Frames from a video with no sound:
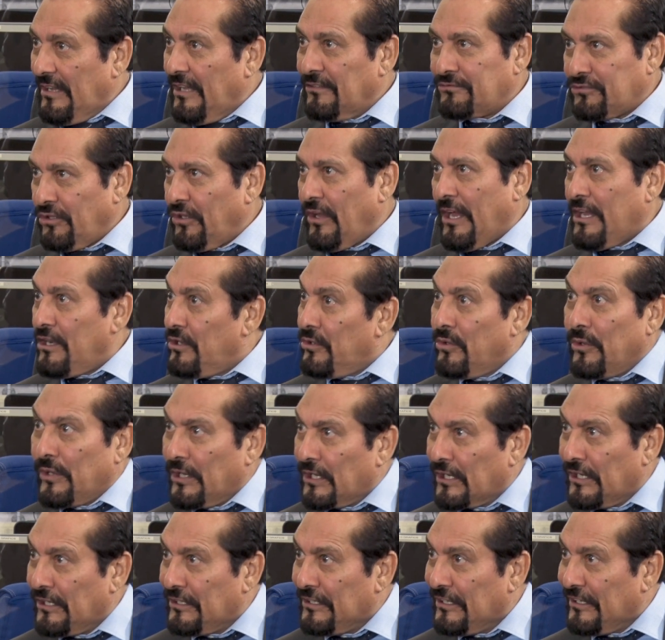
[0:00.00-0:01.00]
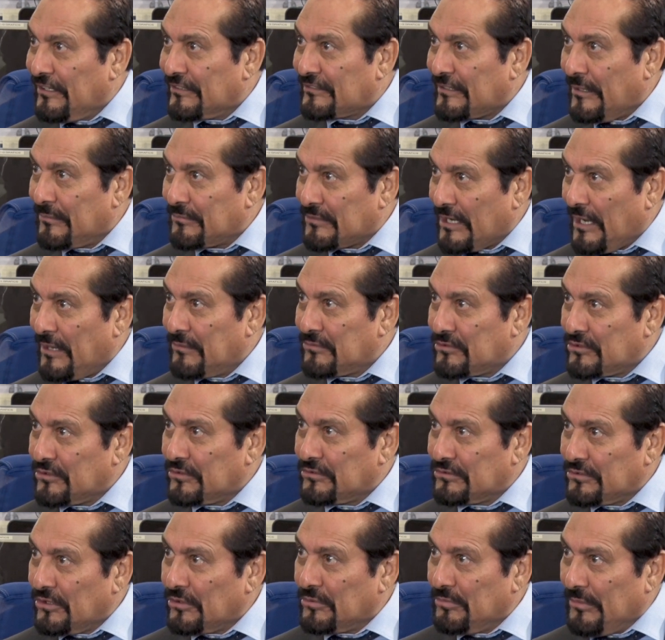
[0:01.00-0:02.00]
So unknowingly, sometimes
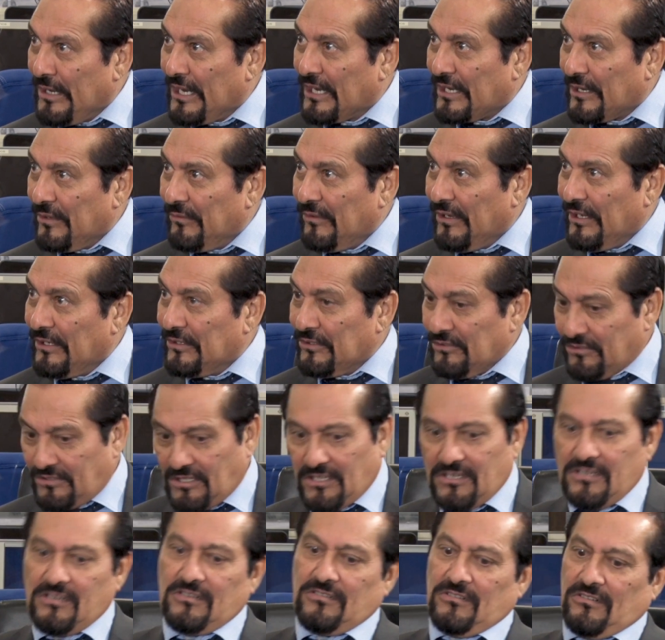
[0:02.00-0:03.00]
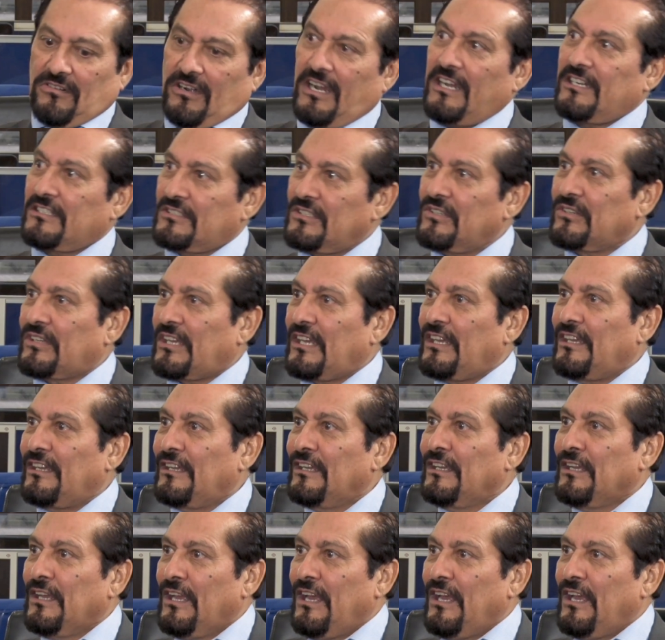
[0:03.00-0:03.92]
you make a will. You say, oh, right, okay,